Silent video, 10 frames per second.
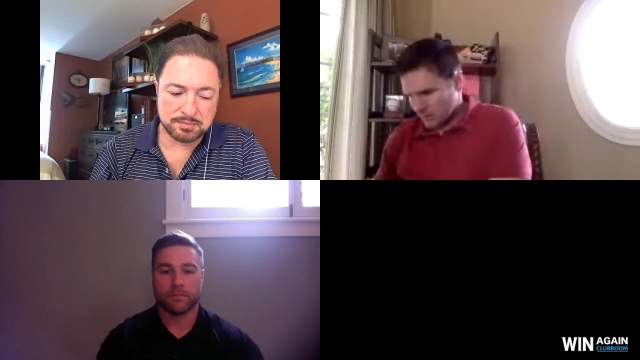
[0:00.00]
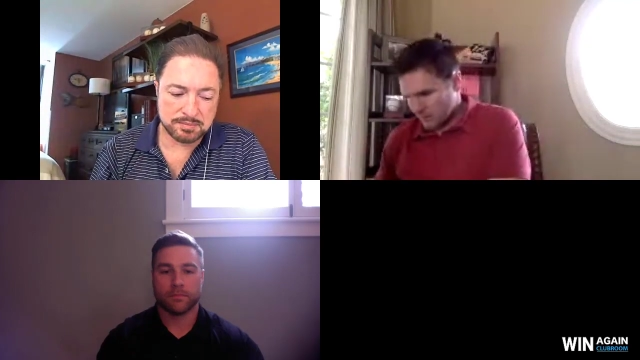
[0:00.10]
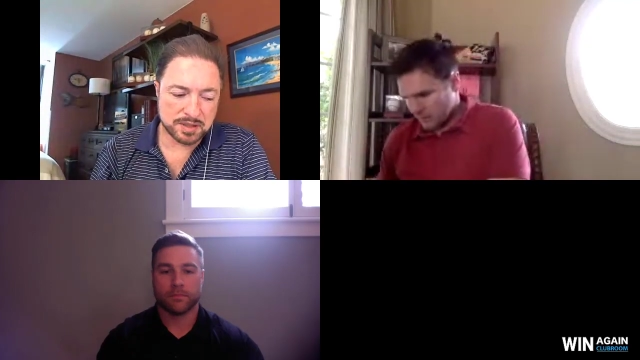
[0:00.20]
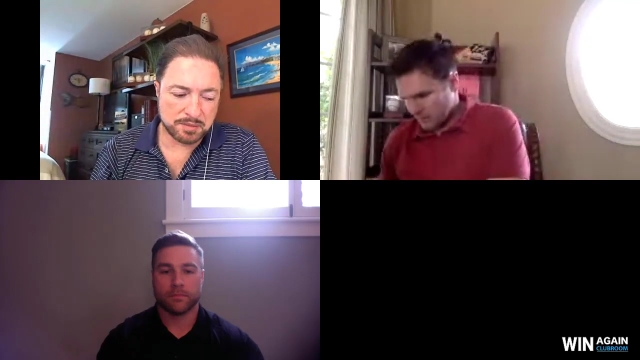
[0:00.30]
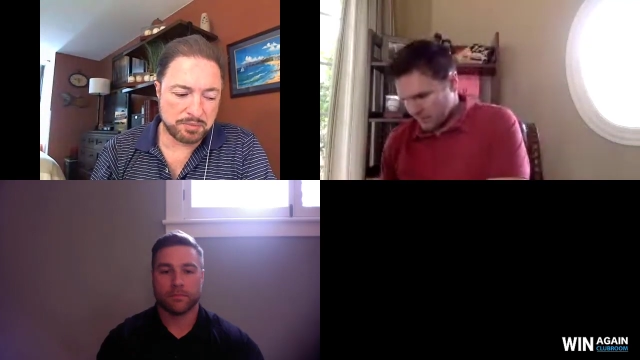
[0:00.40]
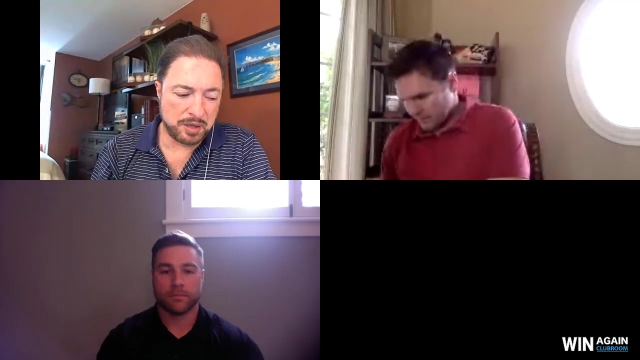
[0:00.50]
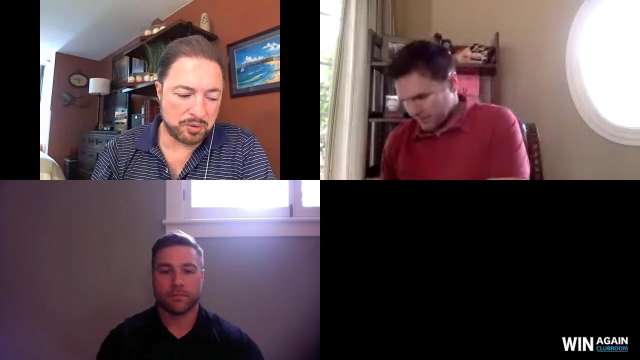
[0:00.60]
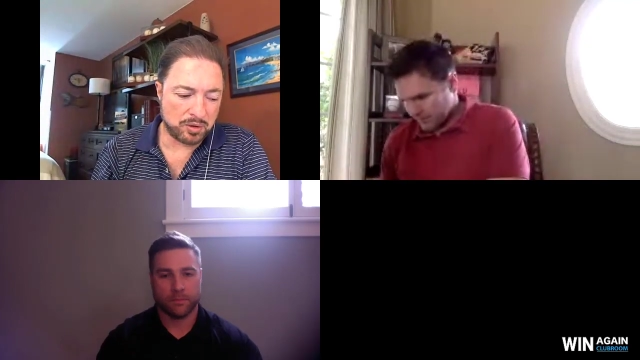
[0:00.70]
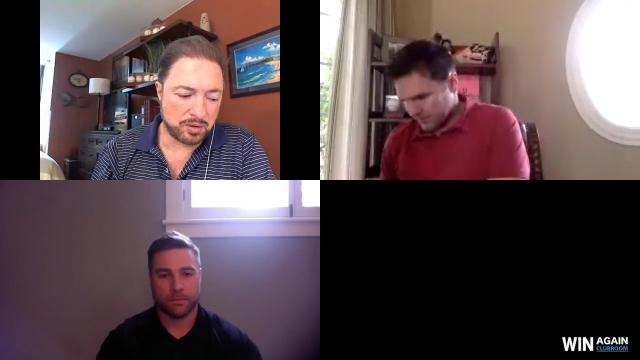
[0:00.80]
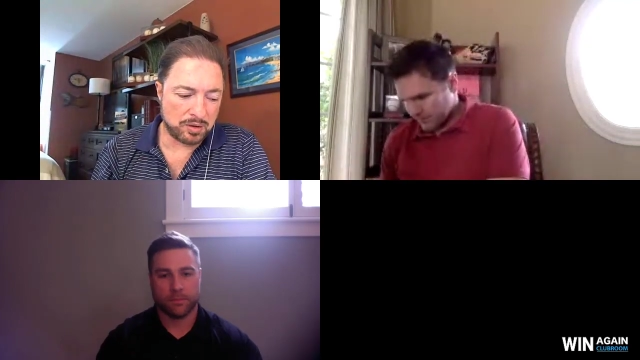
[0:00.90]
Speaker 1: some
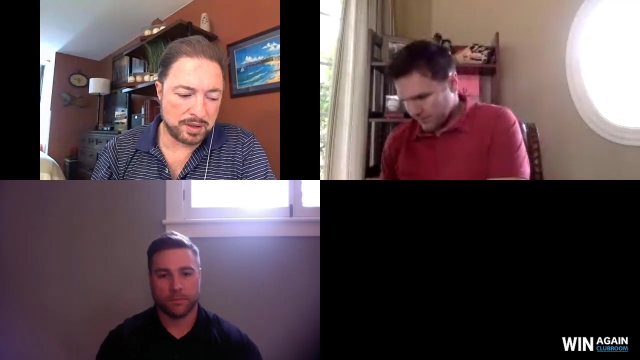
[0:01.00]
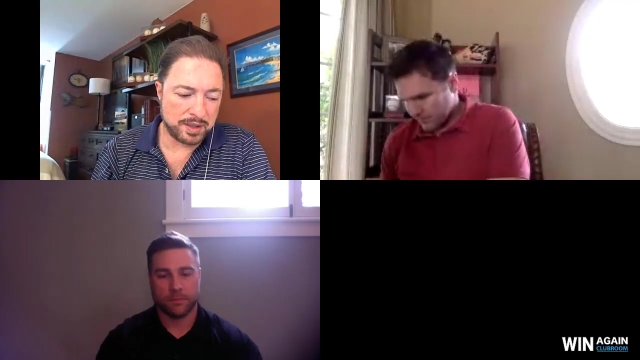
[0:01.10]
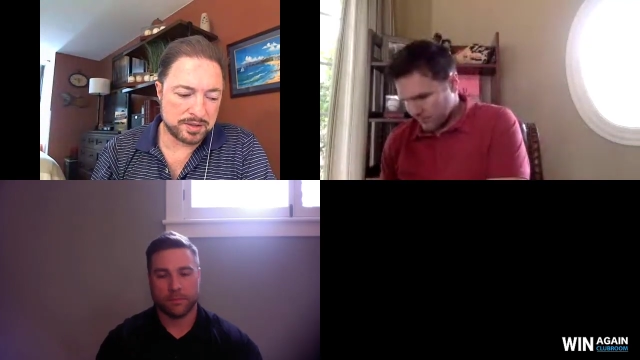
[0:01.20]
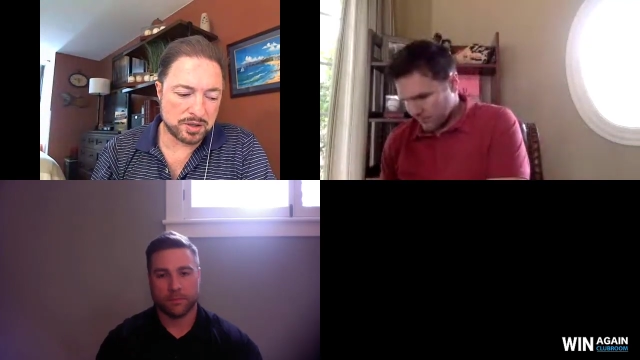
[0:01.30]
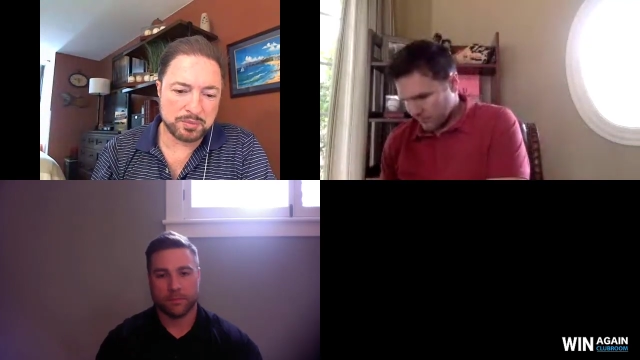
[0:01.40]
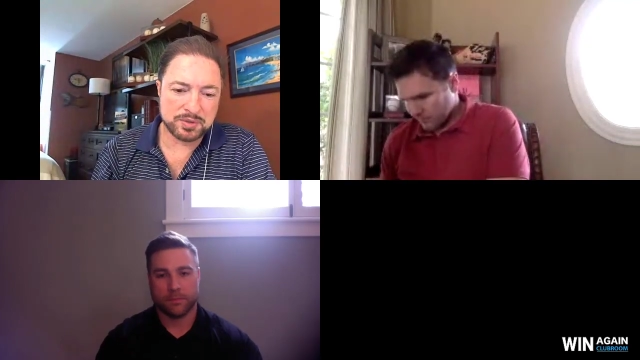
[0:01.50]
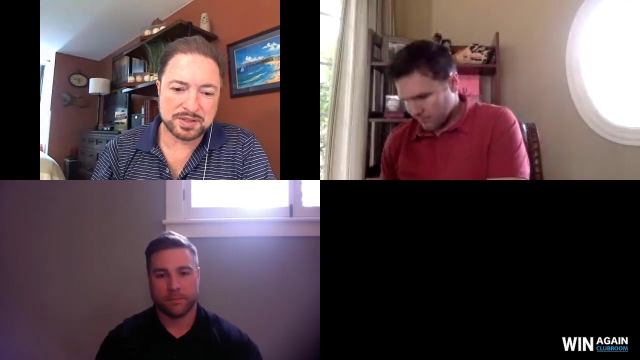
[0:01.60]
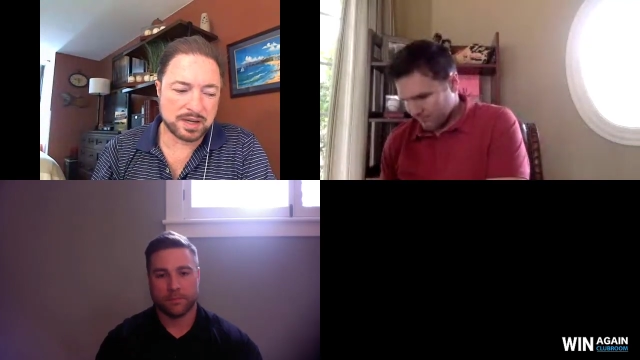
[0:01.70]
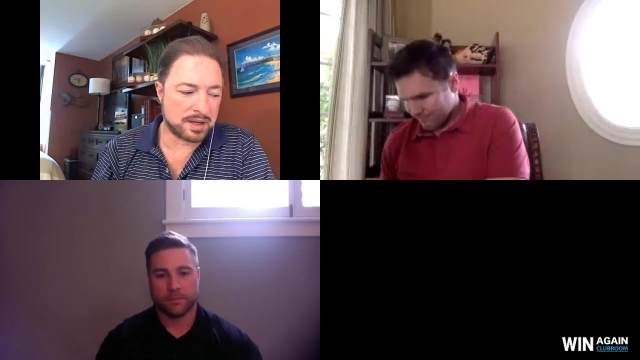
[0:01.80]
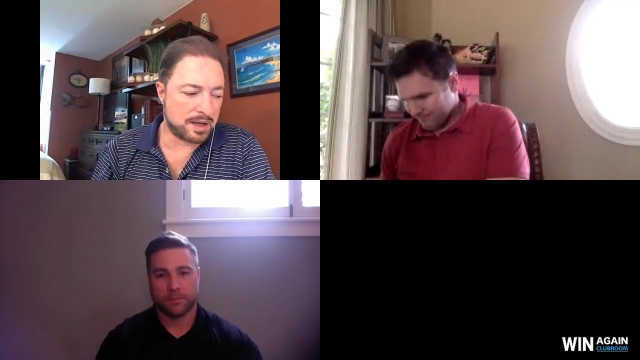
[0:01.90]
people, it's
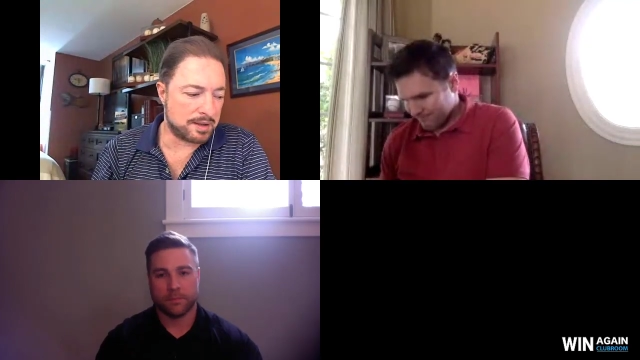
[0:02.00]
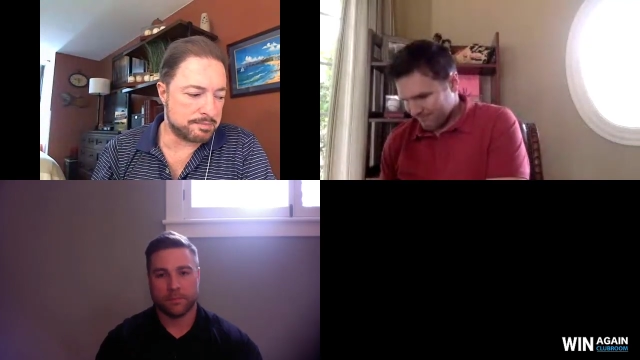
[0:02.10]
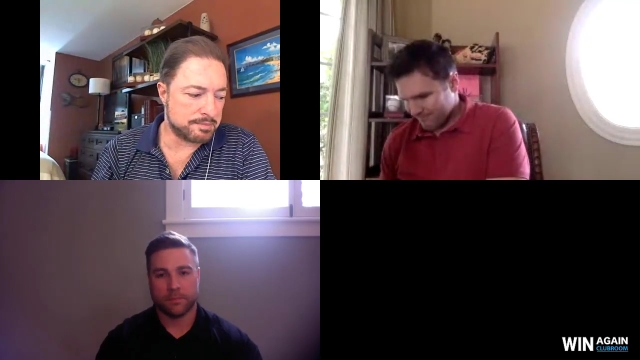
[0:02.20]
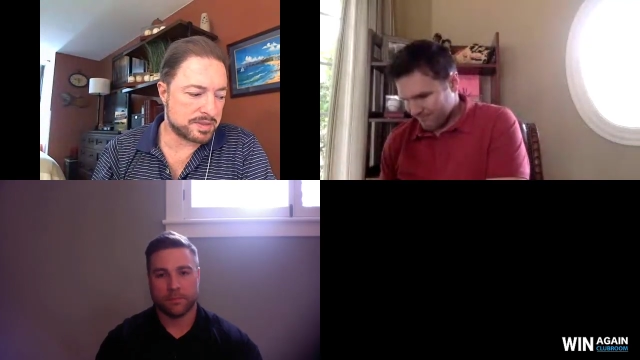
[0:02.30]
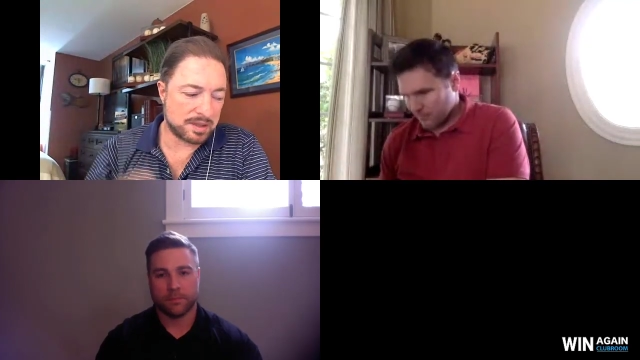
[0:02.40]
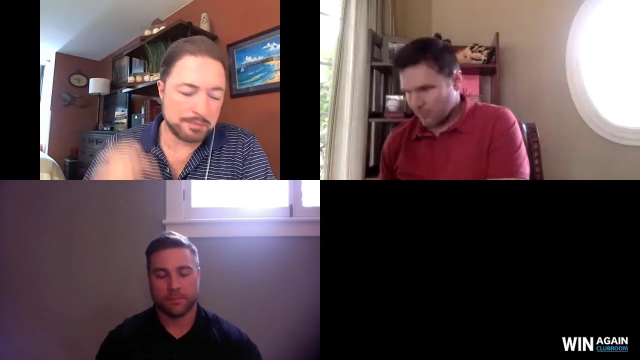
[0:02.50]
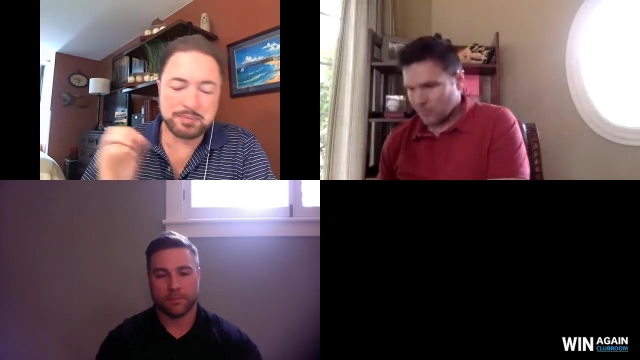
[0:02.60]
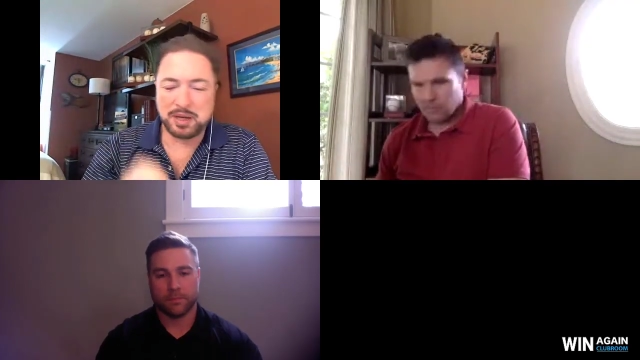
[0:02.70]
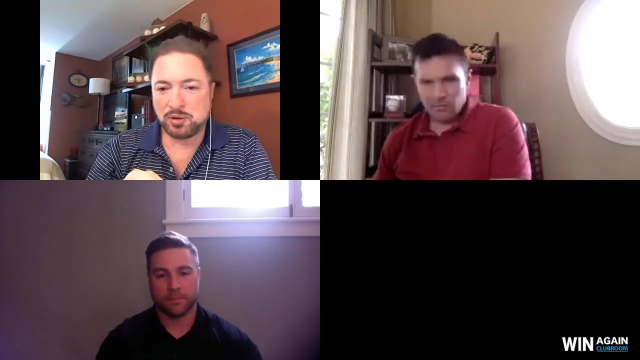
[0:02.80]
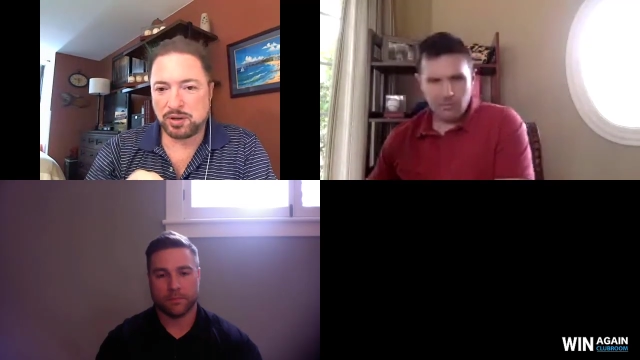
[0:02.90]
almost like some
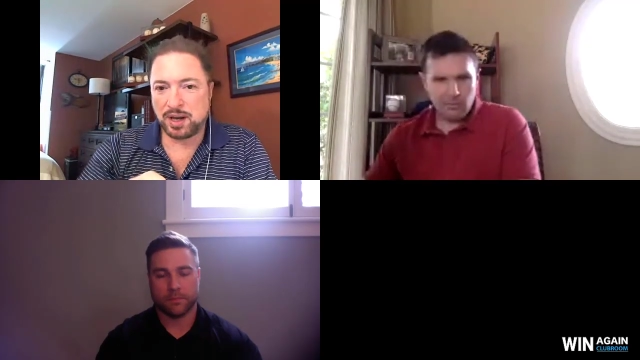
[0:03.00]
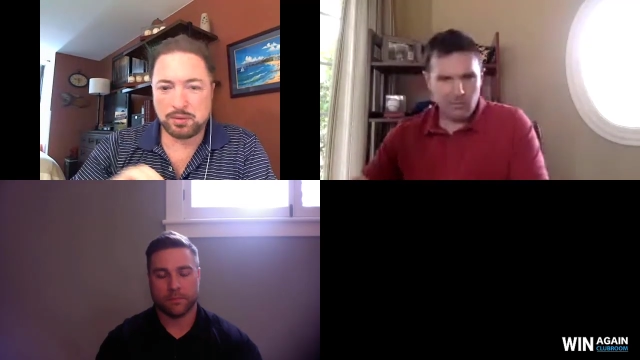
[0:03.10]
people, I